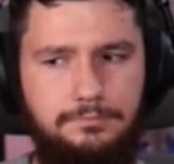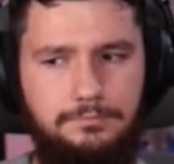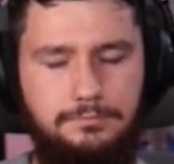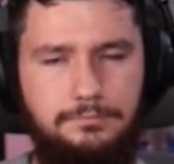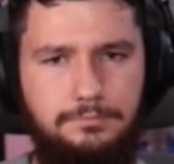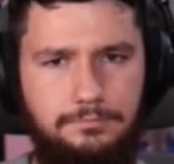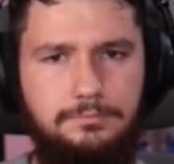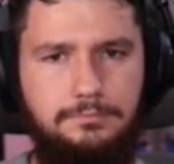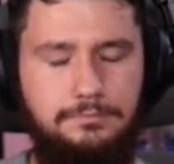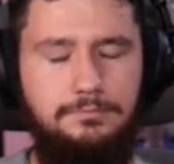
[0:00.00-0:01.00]

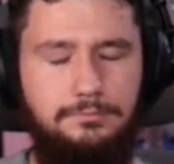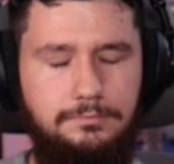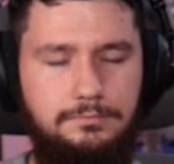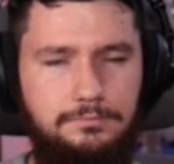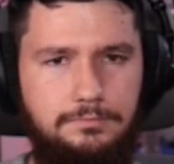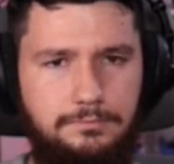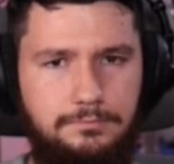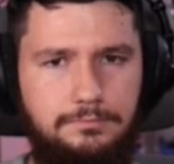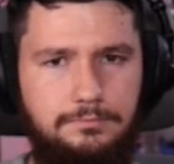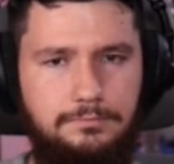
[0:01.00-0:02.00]

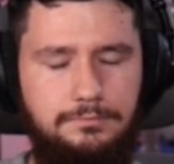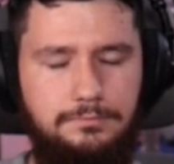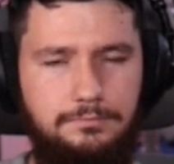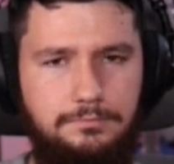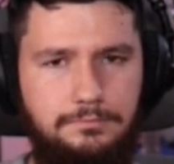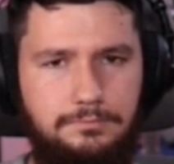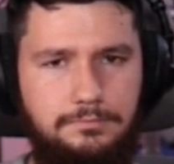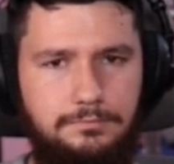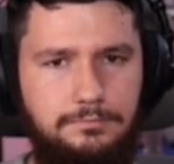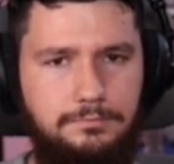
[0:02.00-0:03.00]

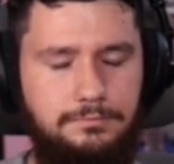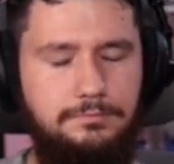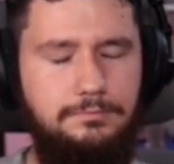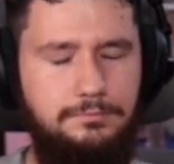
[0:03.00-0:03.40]
No words are spoken by the person on screen.